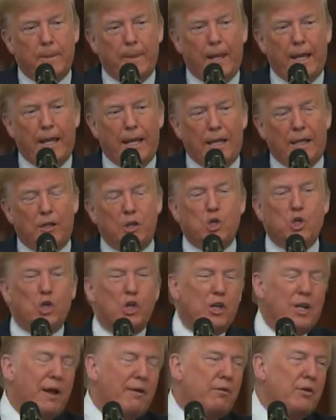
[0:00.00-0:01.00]
And this
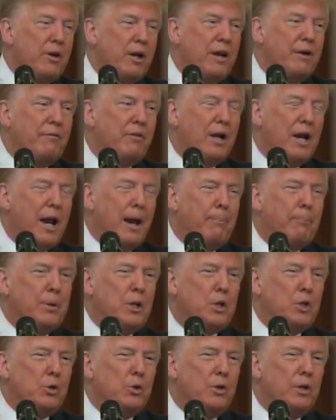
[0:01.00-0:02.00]
should never, ever
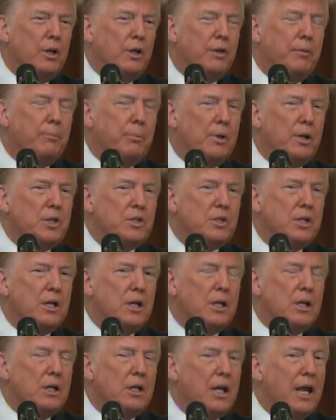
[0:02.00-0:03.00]
happen to another
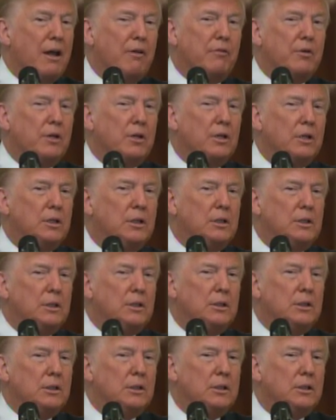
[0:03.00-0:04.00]
president, ever.
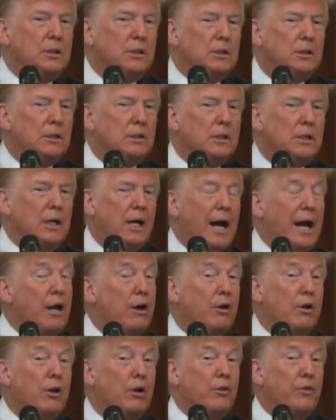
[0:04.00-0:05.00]
I
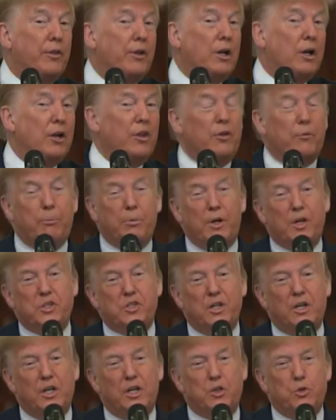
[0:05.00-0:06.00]
don't know that other
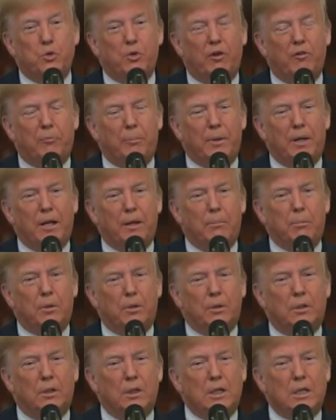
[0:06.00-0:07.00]
presidents would have been
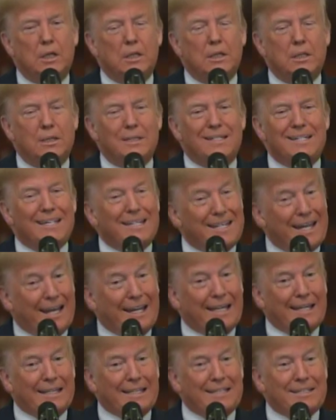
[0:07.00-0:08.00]
able to
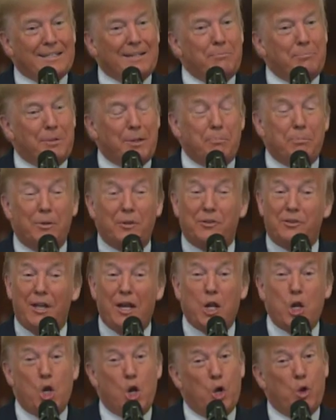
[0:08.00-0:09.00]
take it. Some people
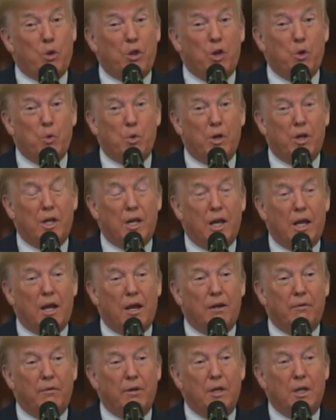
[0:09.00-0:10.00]
said no, they wouldn't
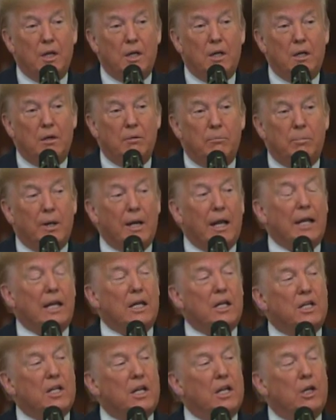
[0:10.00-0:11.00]
have. But I
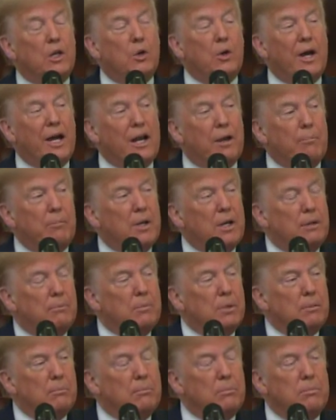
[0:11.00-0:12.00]
can tell you, at a
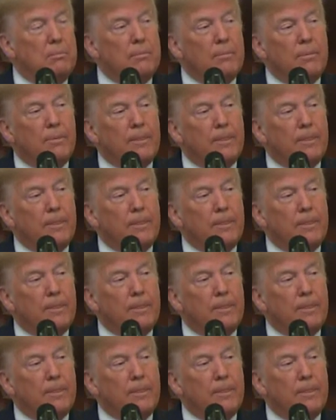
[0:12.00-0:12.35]
minimum,